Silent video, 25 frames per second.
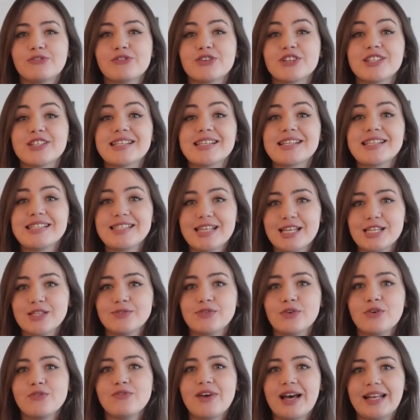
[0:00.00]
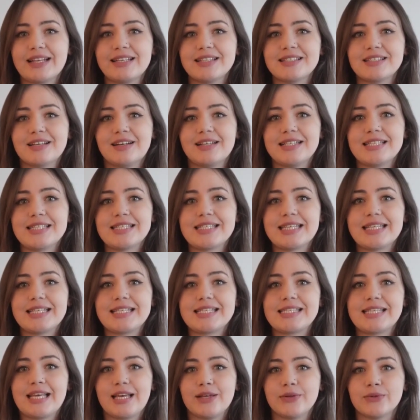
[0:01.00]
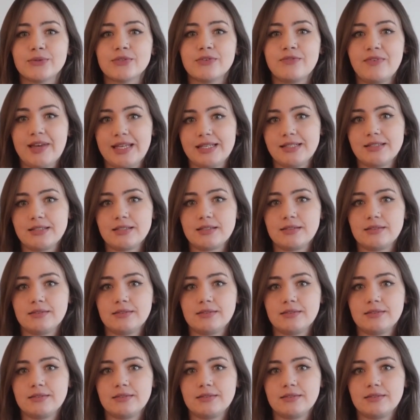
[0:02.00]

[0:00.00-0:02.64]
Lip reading: for a successful Valentine's Day sales event.